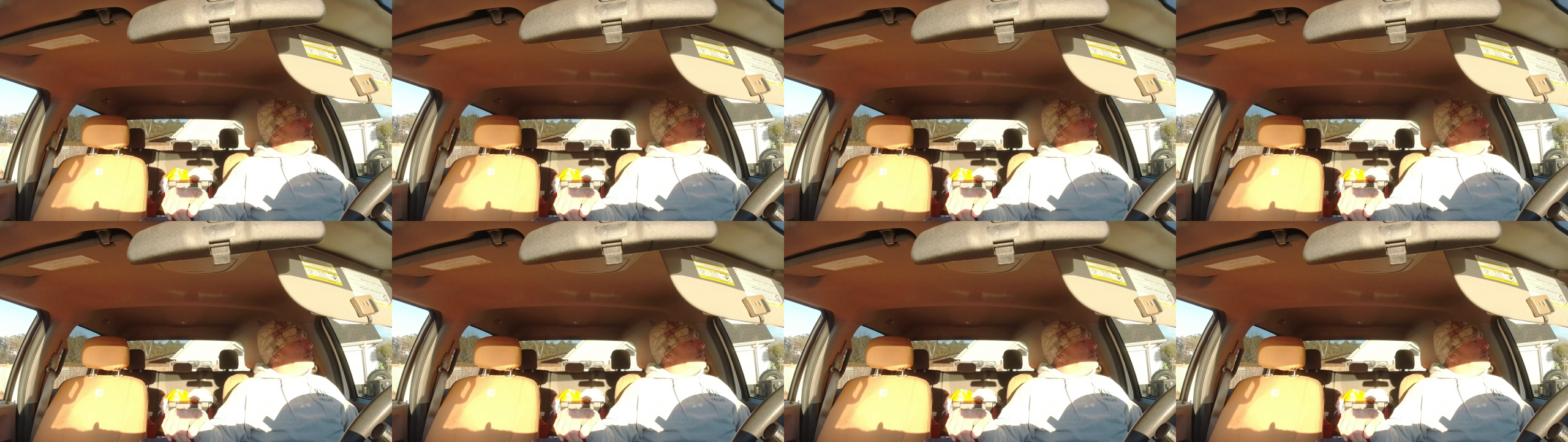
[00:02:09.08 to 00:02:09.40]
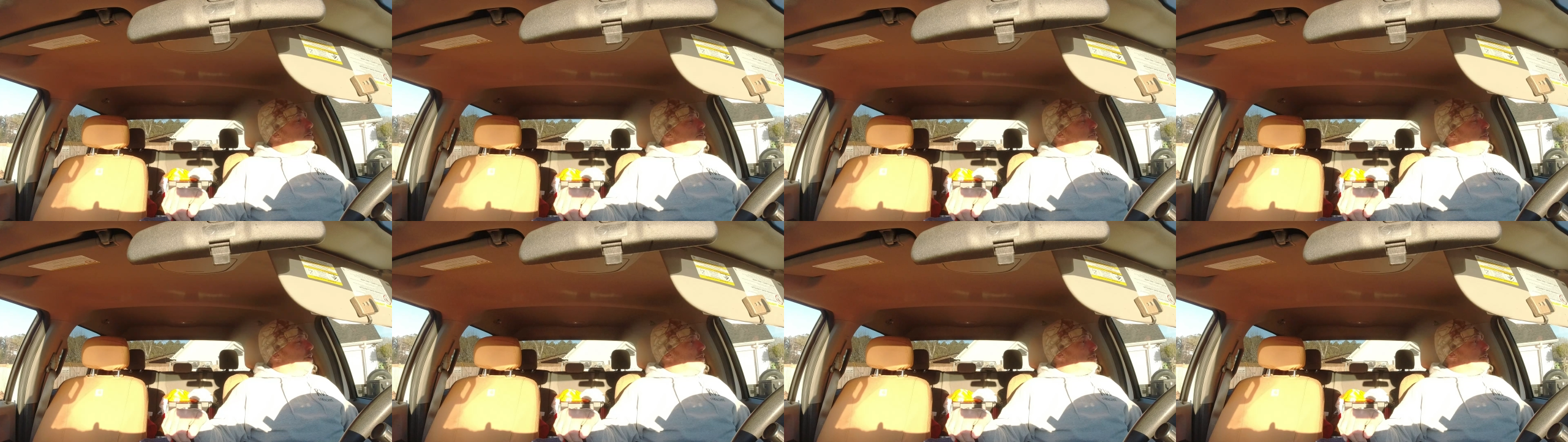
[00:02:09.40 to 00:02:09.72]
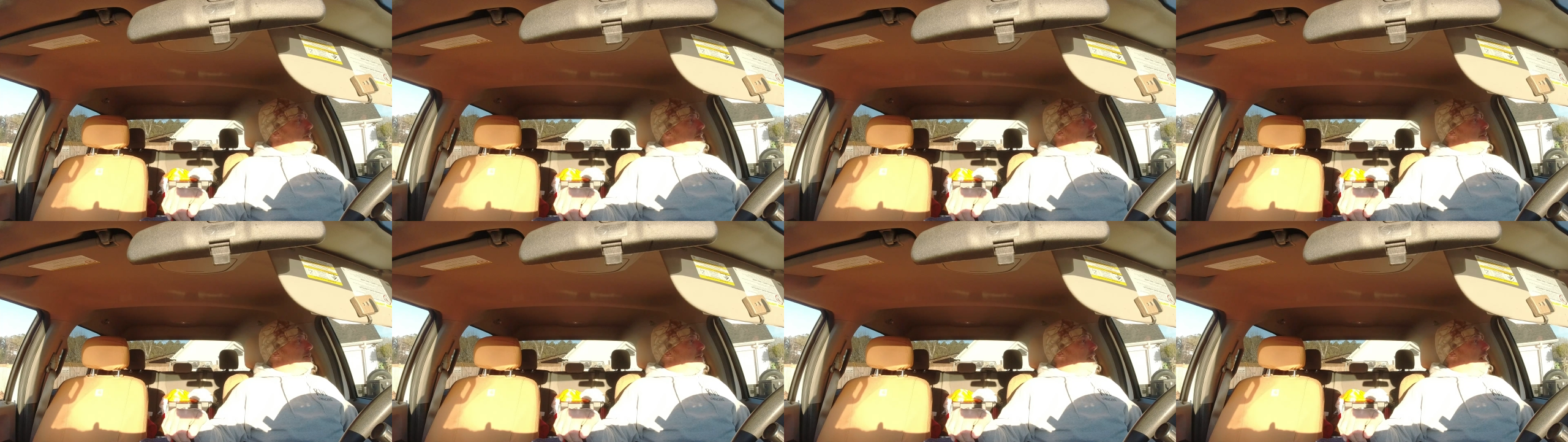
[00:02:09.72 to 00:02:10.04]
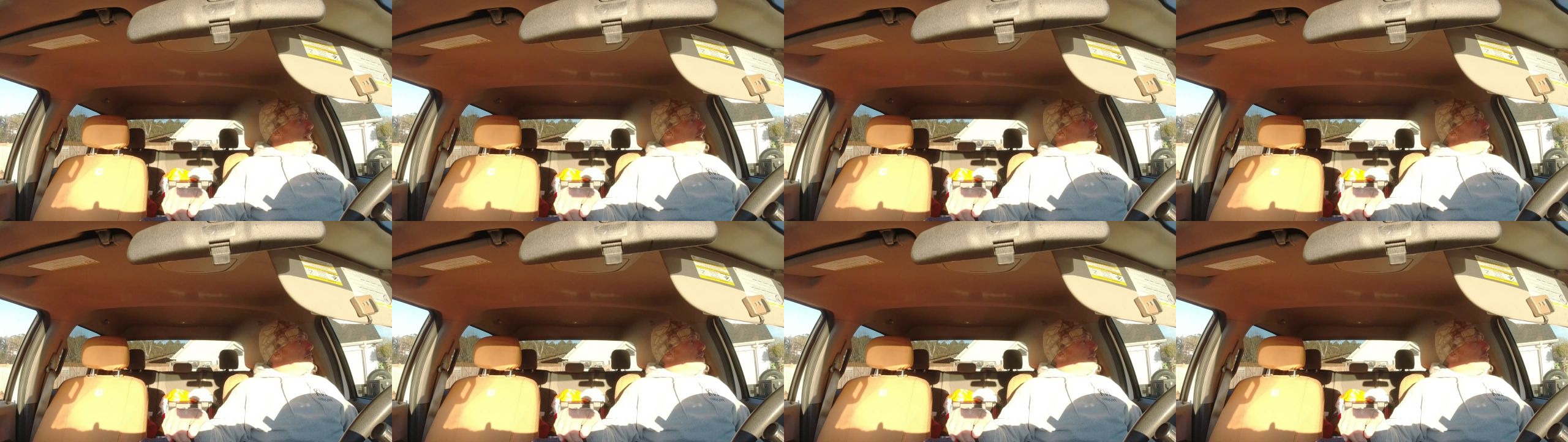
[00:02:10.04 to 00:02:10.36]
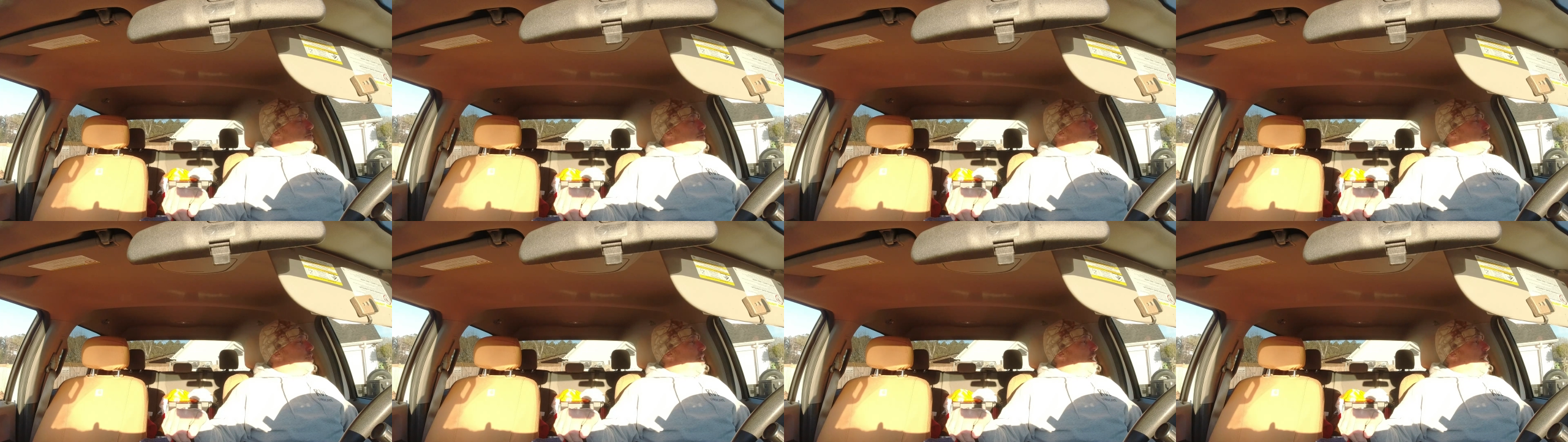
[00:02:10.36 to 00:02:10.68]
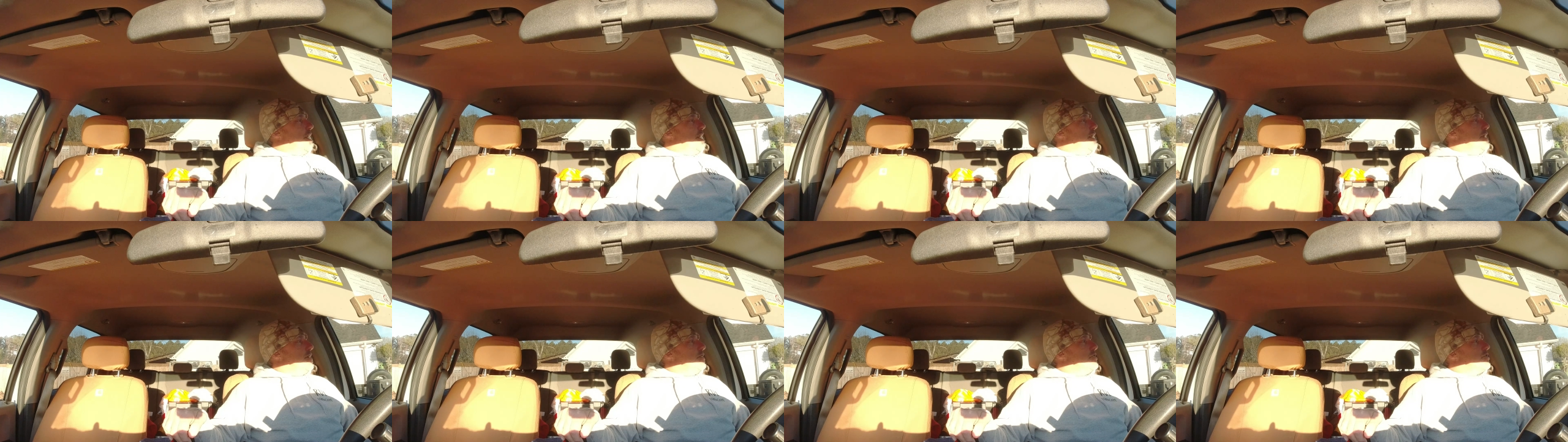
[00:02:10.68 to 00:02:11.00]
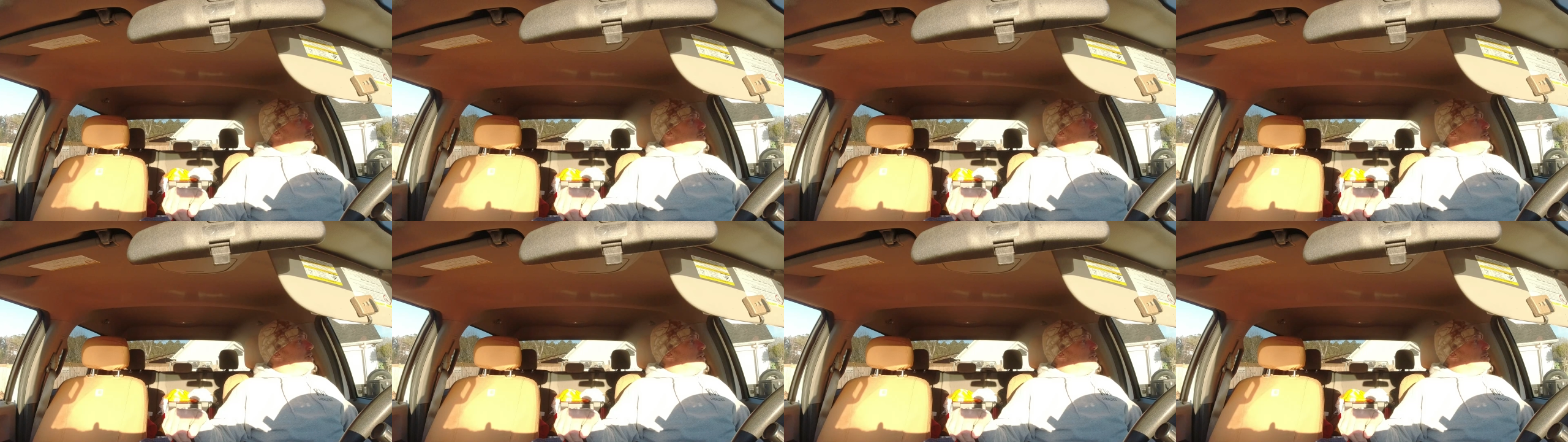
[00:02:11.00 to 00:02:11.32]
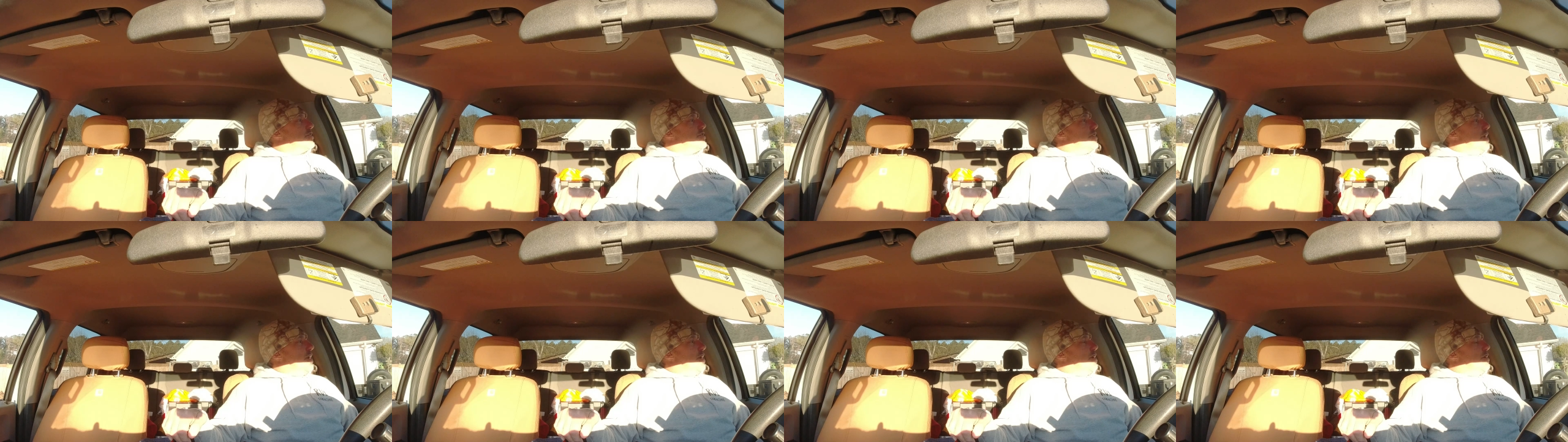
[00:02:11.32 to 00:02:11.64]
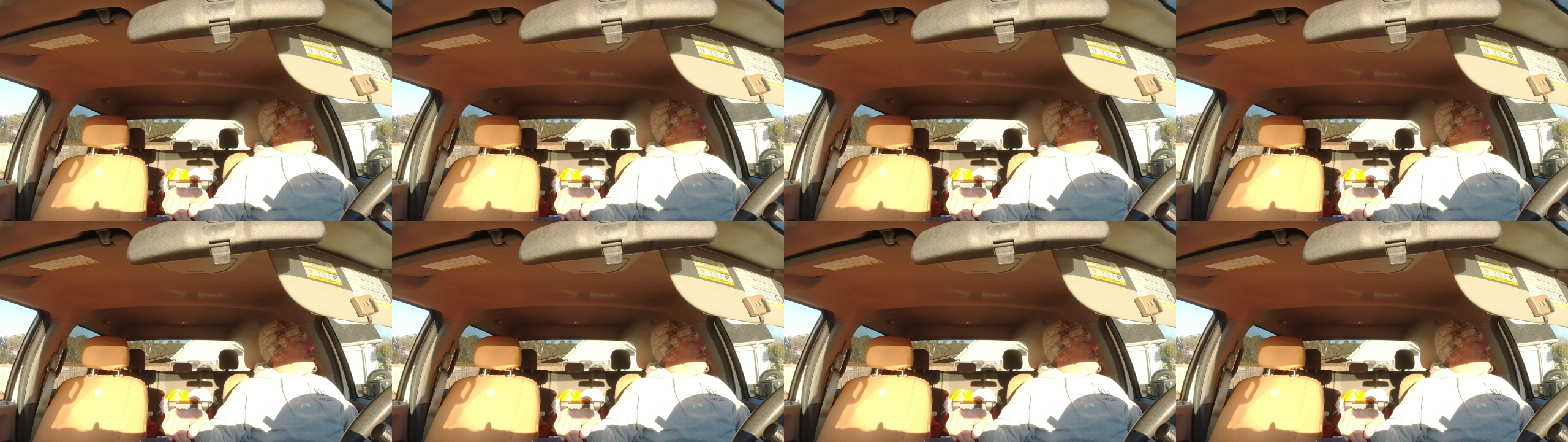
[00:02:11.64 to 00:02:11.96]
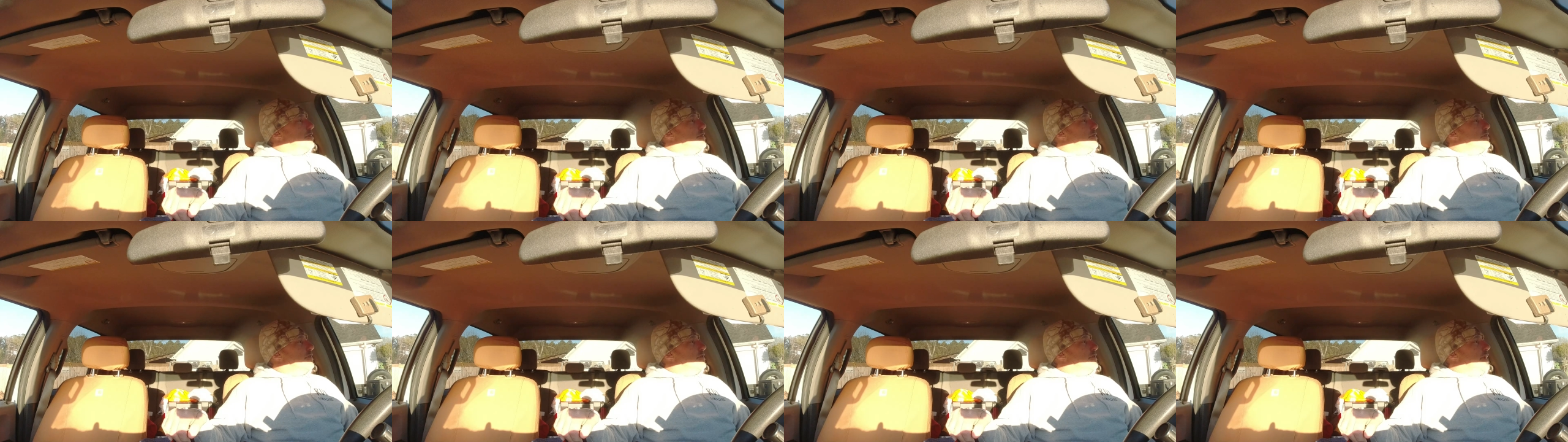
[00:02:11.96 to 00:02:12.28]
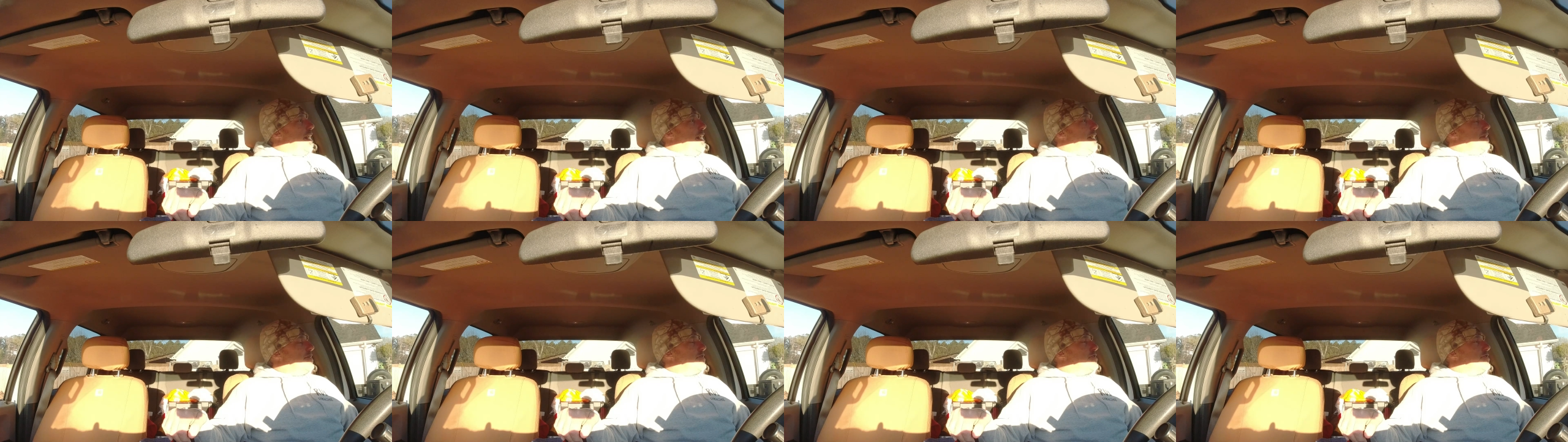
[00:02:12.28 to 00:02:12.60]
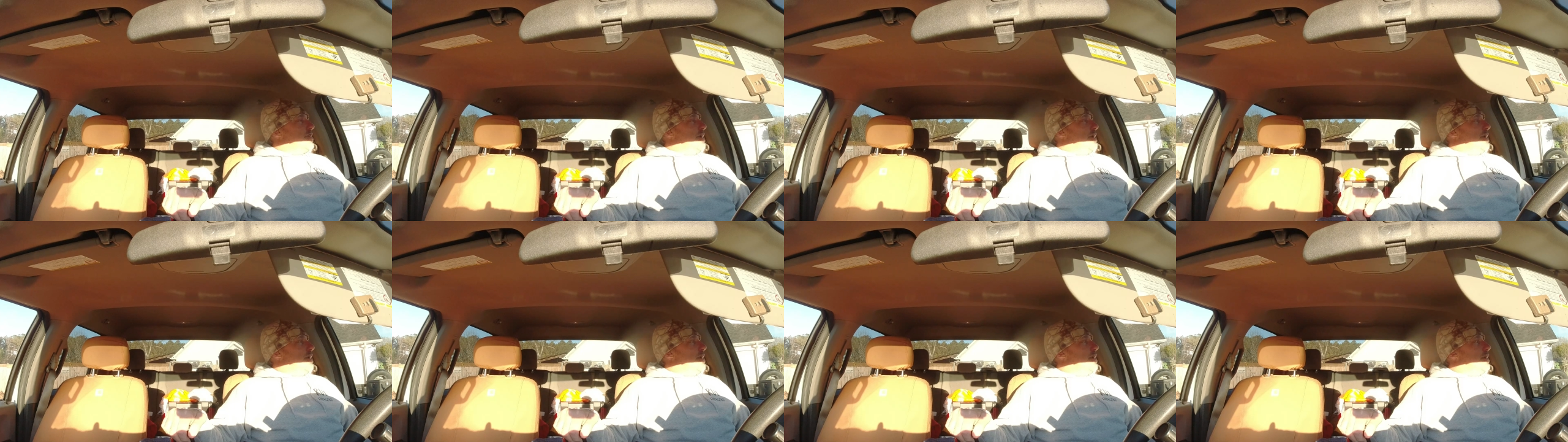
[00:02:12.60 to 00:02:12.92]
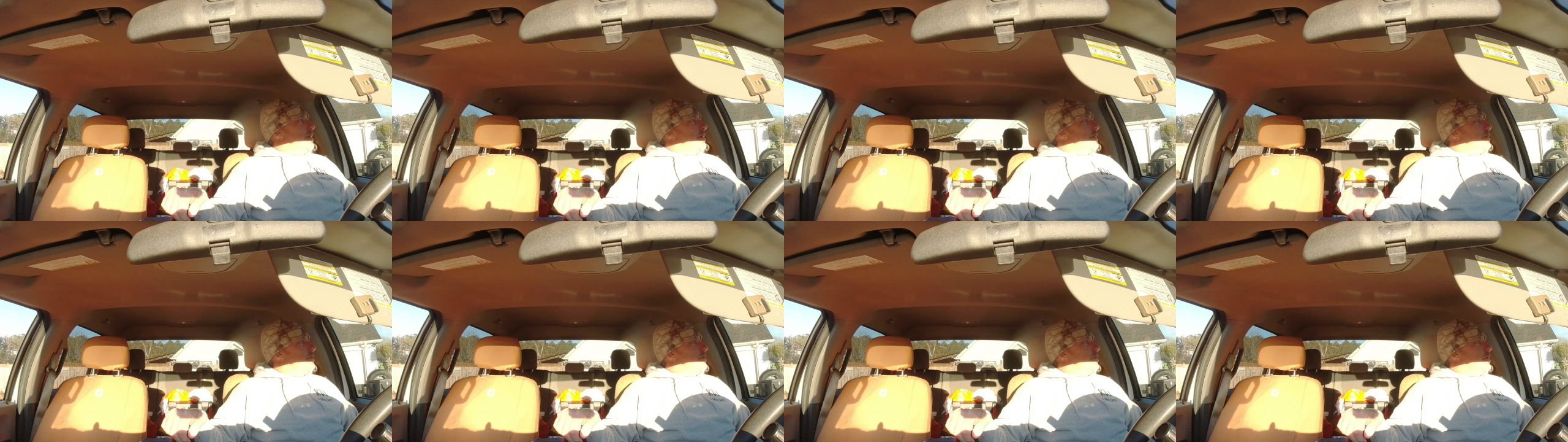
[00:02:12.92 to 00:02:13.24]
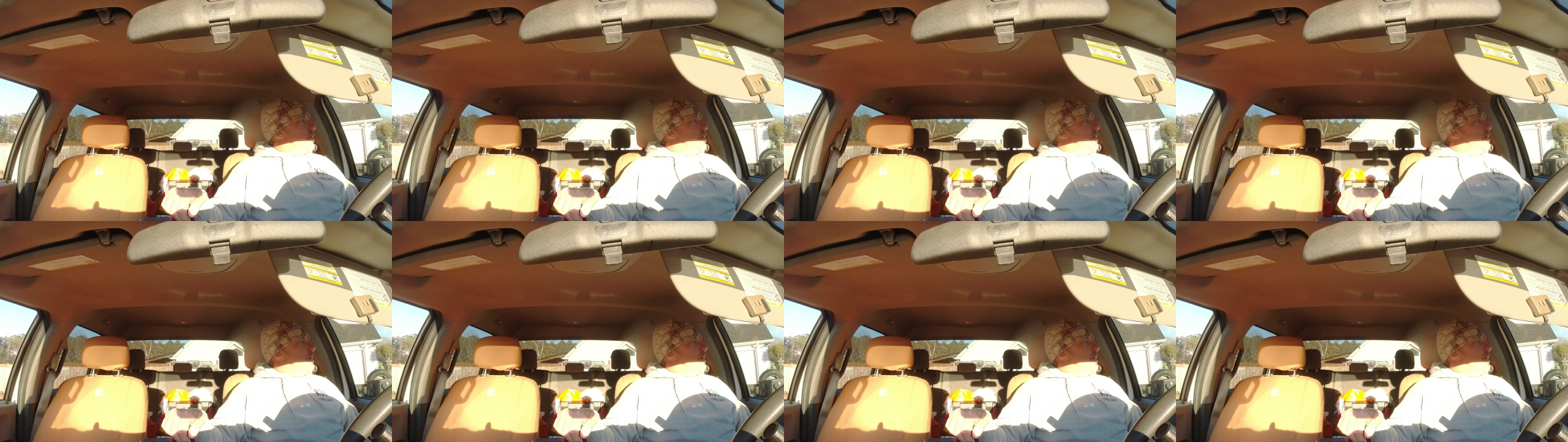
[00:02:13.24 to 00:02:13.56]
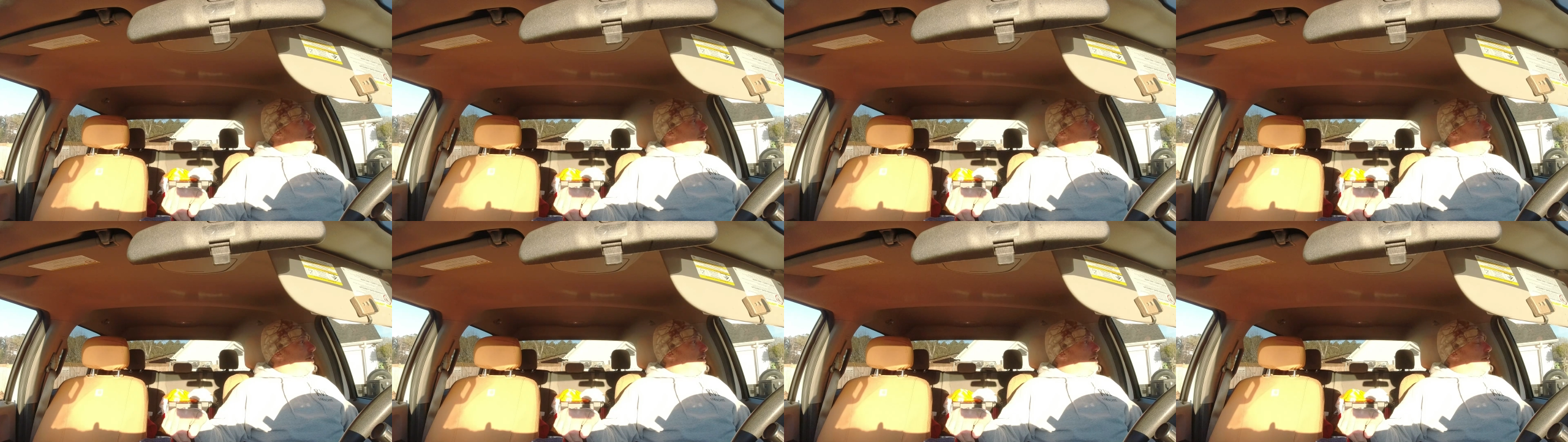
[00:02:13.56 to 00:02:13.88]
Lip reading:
[unreadable: no face in view]